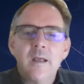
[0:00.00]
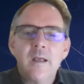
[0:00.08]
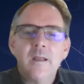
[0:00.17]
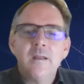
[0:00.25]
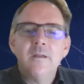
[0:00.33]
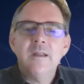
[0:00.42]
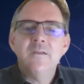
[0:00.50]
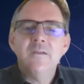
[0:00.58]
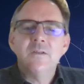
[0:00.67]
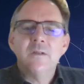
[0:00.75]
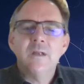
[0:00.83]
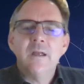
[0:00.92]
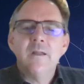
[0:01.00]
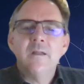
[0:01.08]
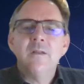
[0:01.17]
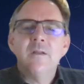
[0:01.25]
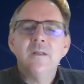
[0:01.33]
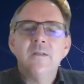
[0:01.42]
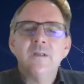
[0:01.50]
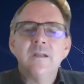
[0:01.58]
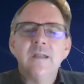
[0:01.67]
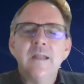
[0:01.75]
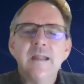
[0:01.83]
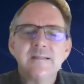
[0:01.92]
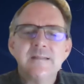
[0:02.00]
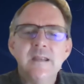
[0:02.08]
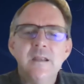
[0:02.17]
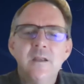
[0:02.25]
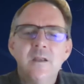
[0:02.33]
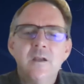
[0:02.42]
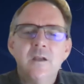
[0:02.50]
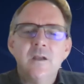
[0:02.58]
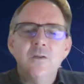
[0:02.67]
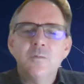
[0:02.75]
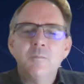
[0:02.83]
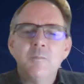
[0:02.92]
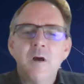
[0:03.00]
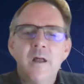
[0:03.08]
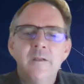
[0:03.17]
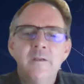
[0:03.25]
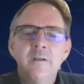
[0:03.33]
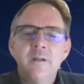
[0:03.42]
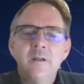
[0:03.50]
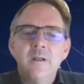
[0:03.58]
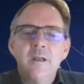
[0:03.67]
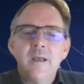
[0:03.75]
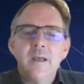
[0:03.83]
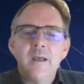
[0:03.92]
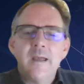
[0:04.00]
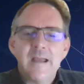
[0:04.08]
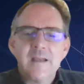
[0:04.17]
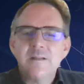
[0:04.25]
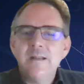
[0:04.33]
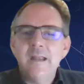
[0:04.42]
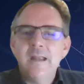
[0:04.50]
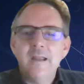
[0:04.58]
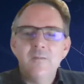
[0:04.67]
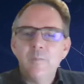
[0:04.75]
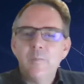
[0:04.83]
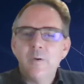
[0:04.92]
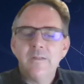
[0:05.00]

Leslie, Lukman, Ashley, everybody.